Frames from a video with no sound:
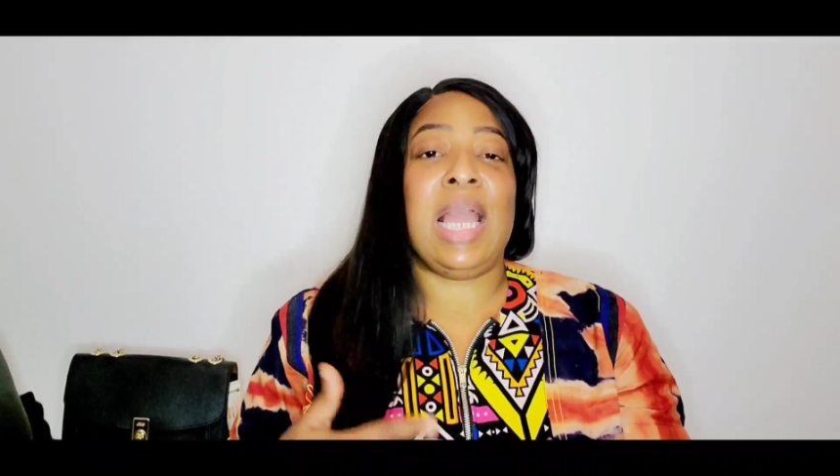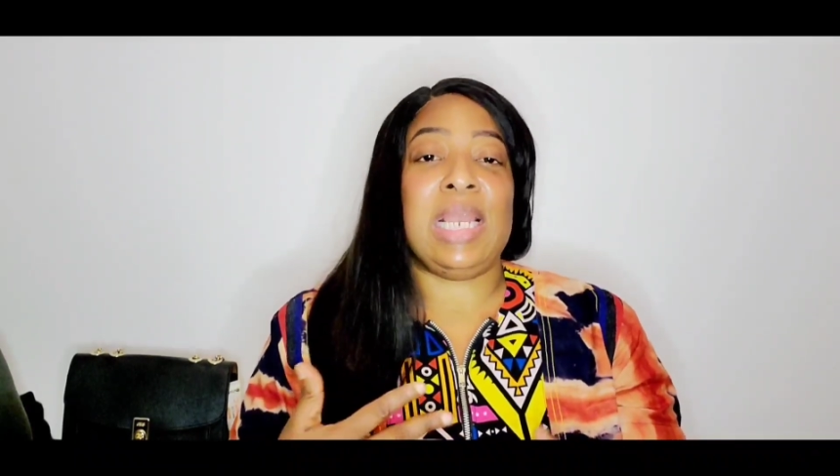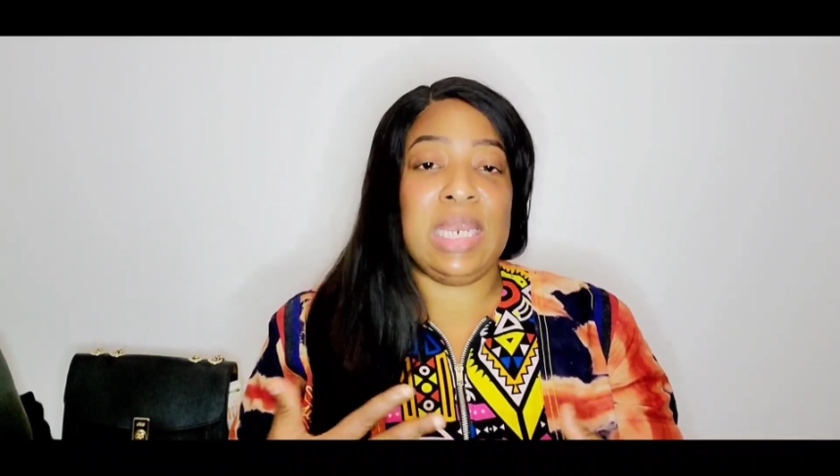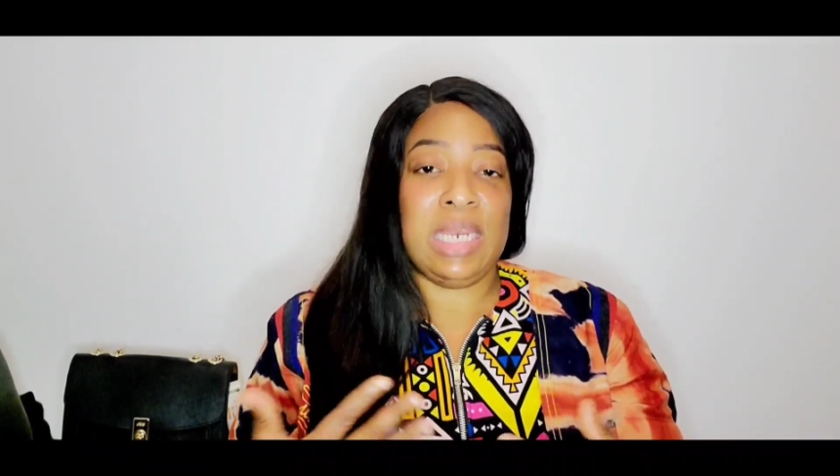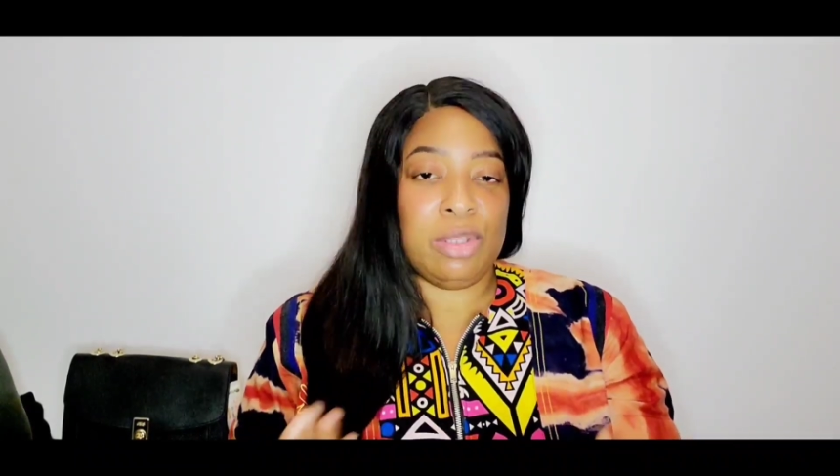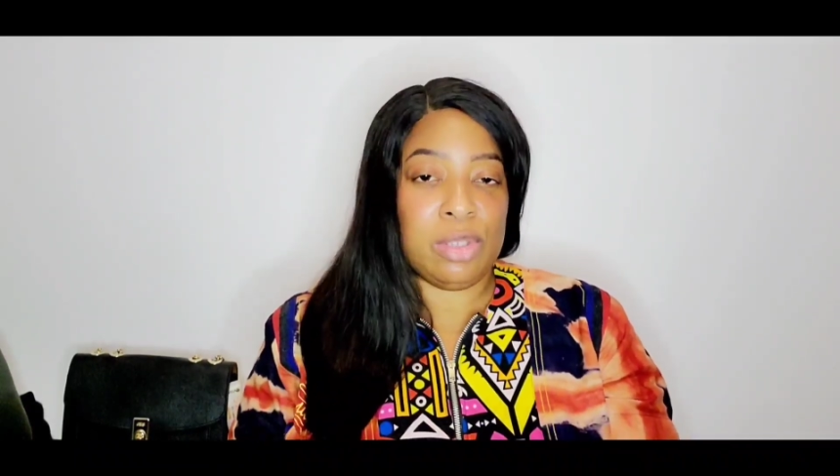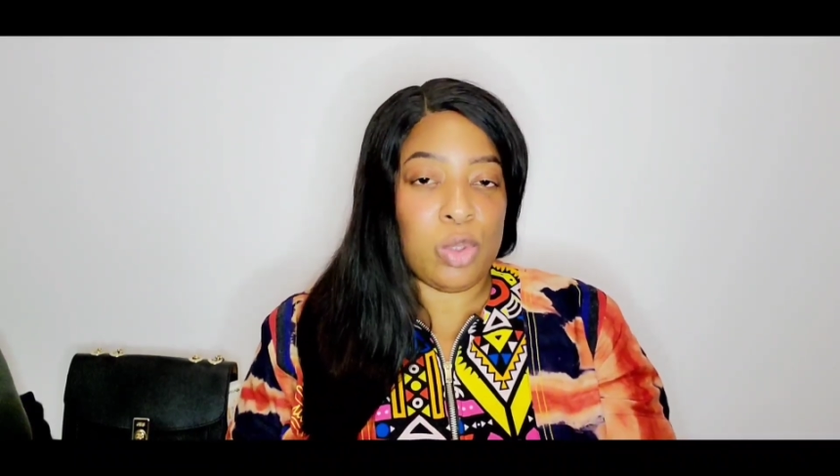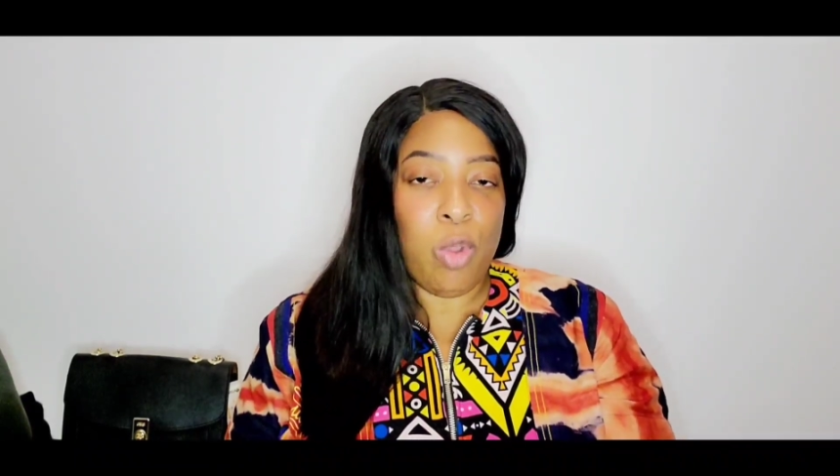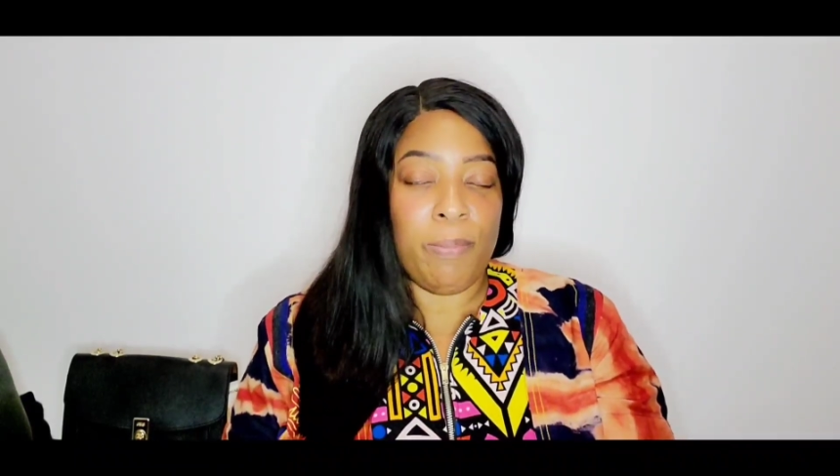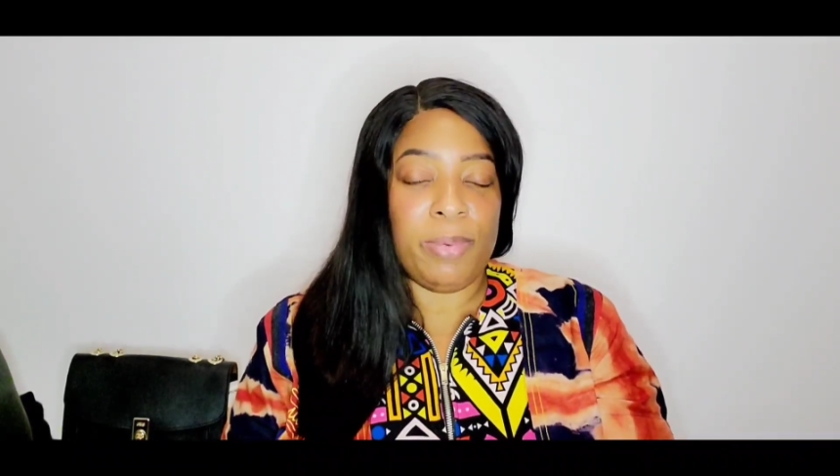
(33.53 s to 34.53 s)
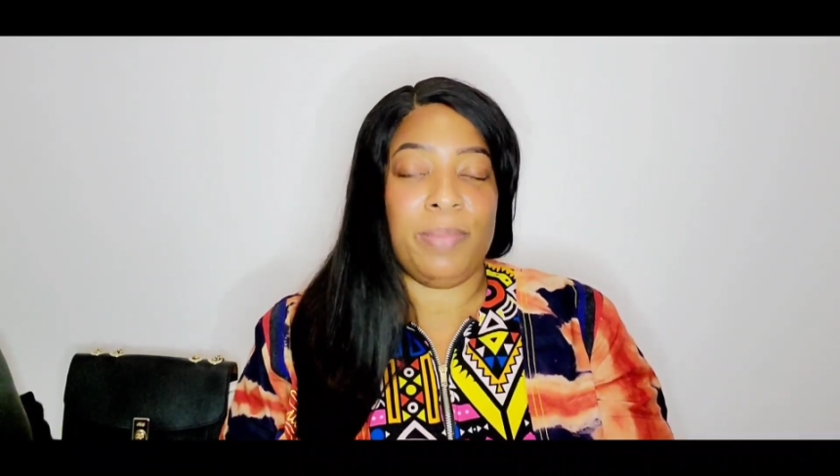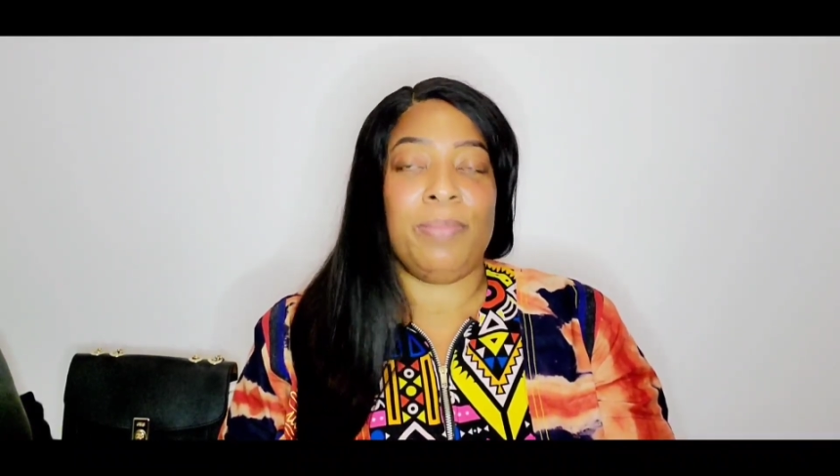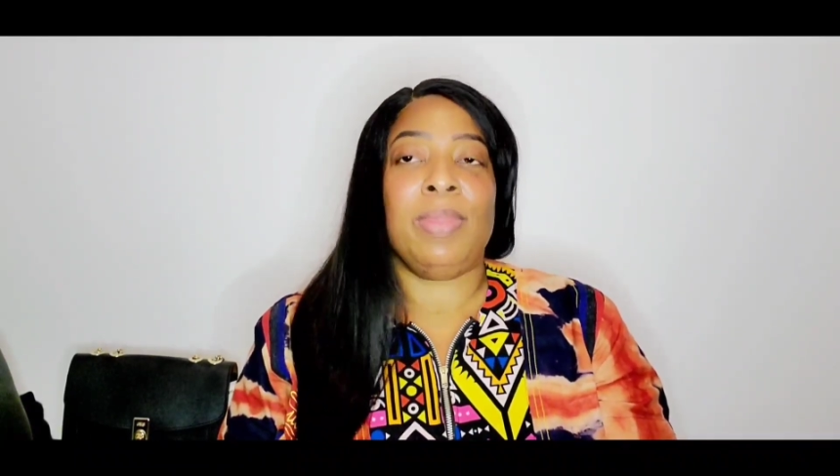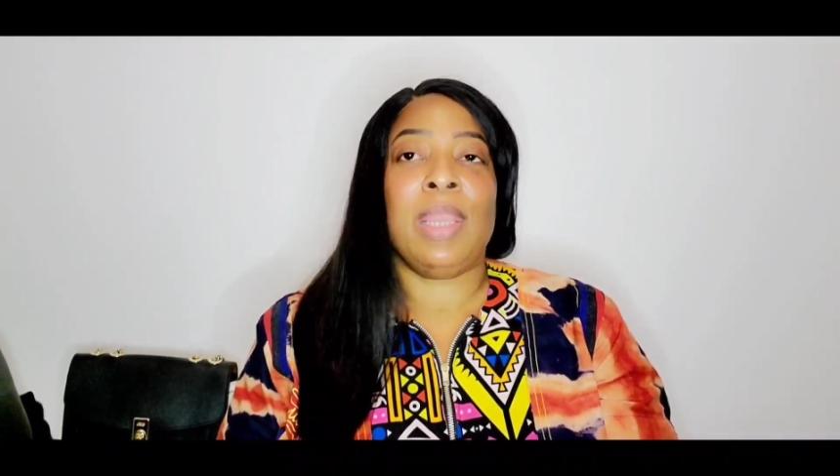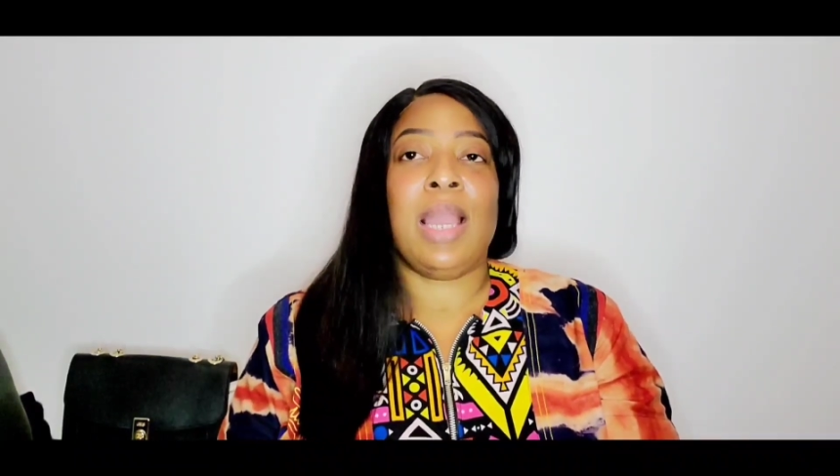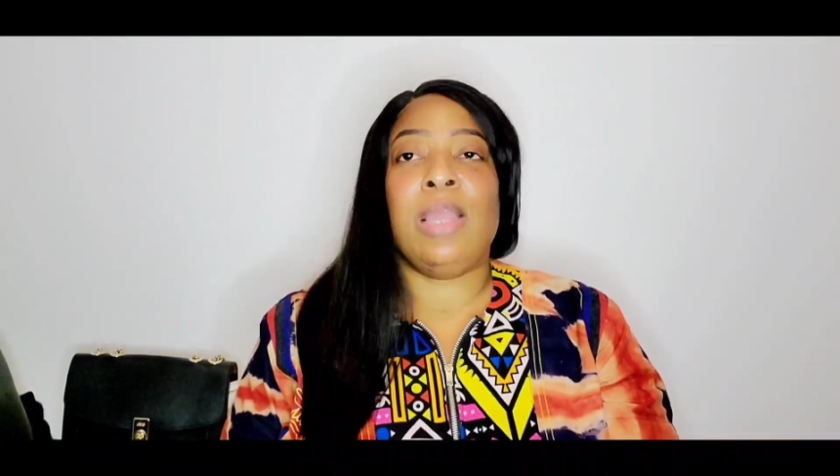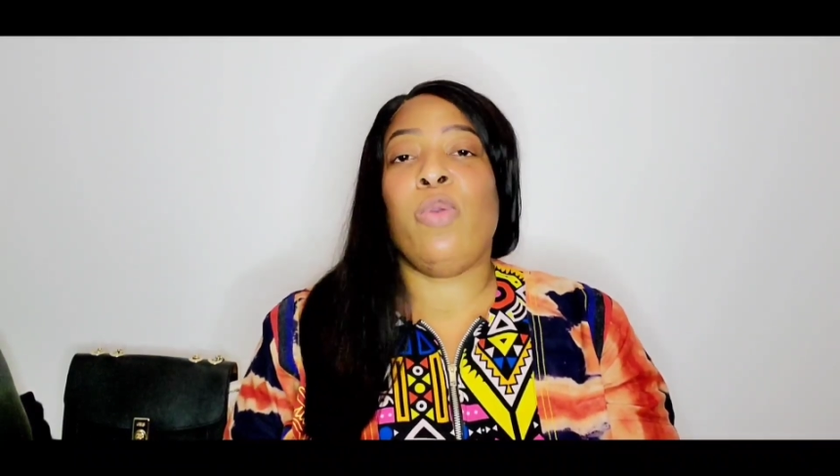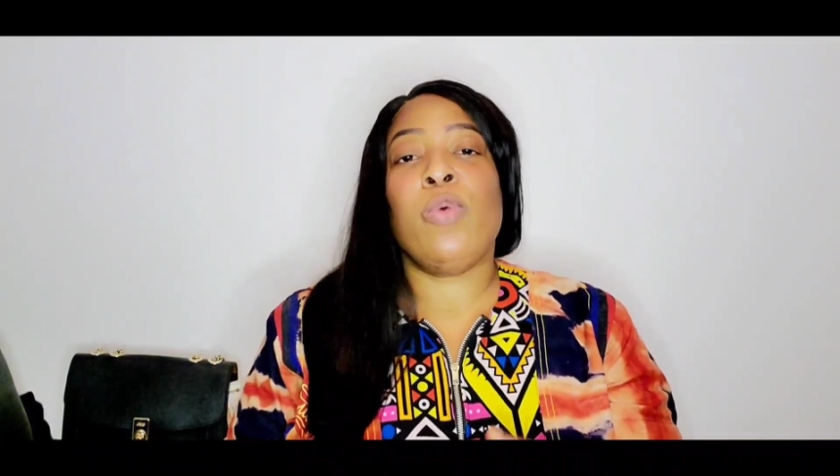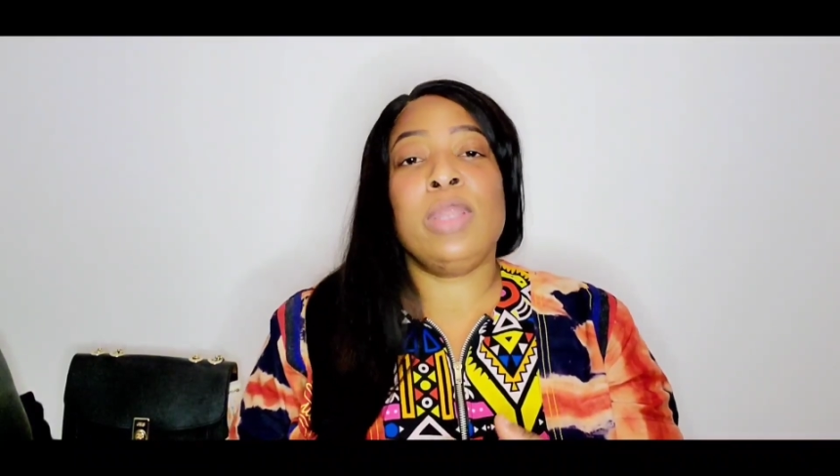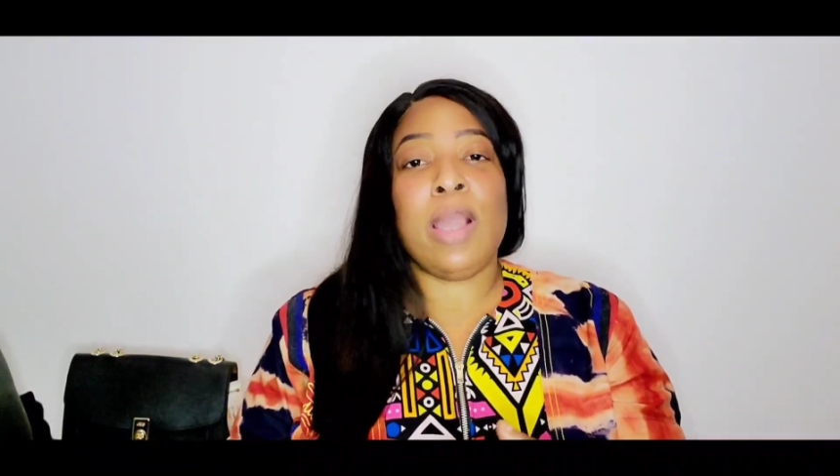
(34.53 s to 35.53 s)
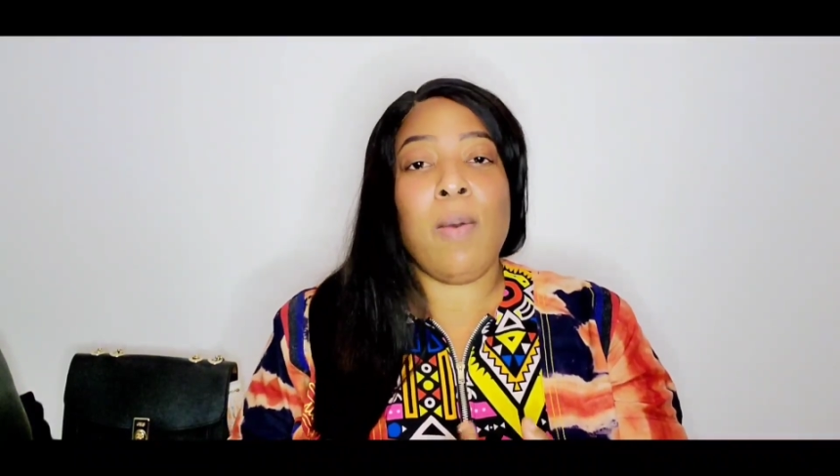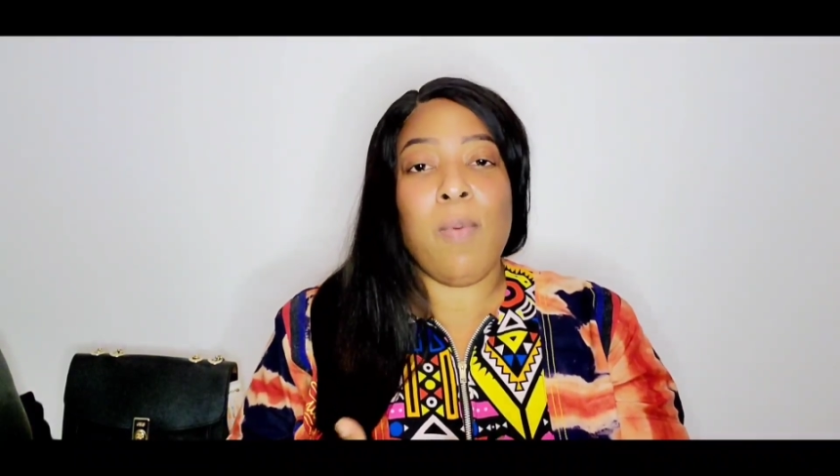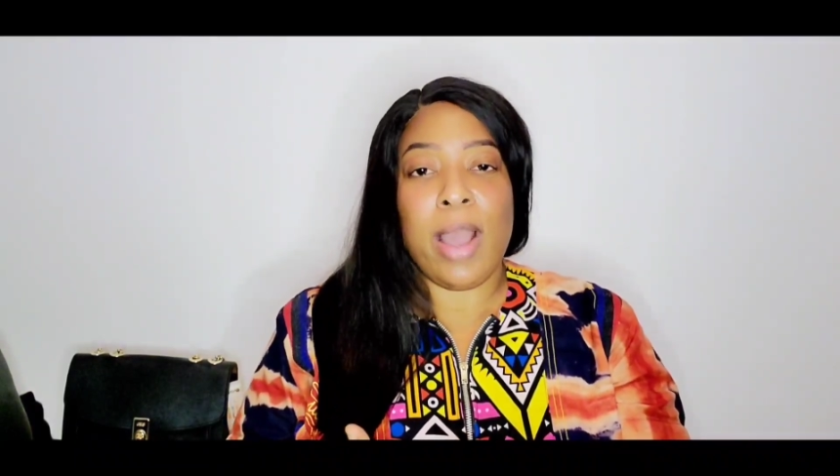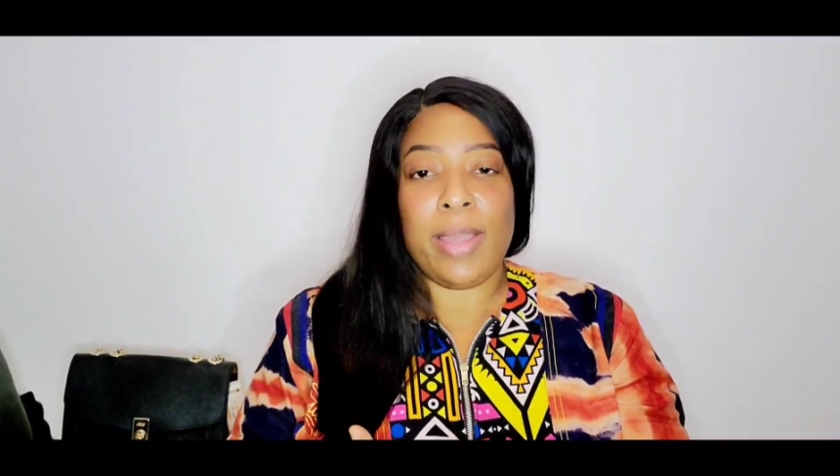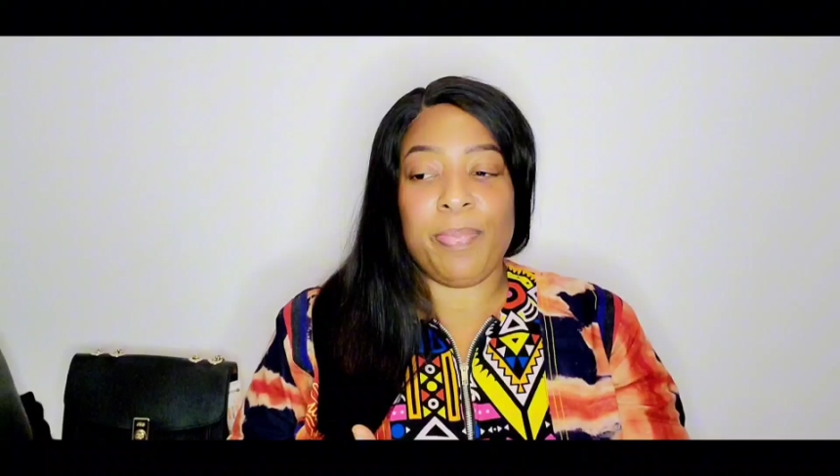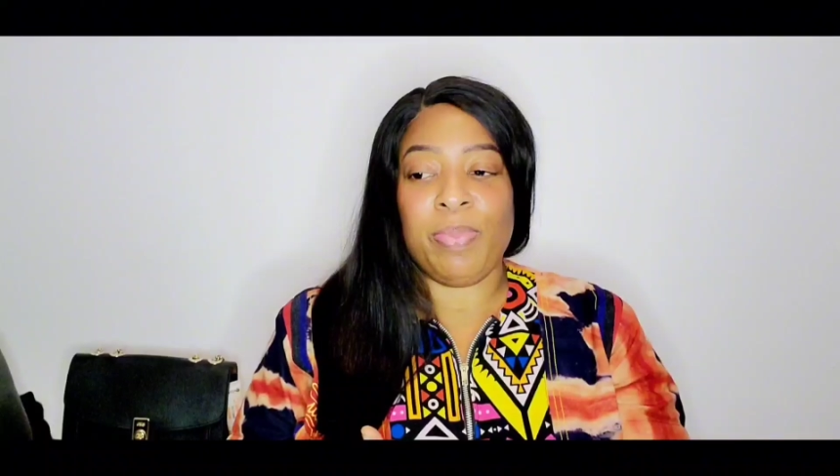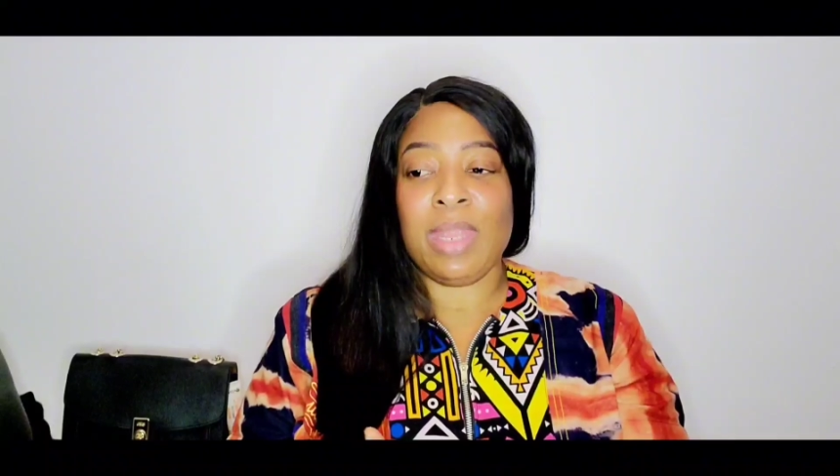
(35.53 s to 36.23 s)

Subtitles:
and then it stopped, and you wonder why.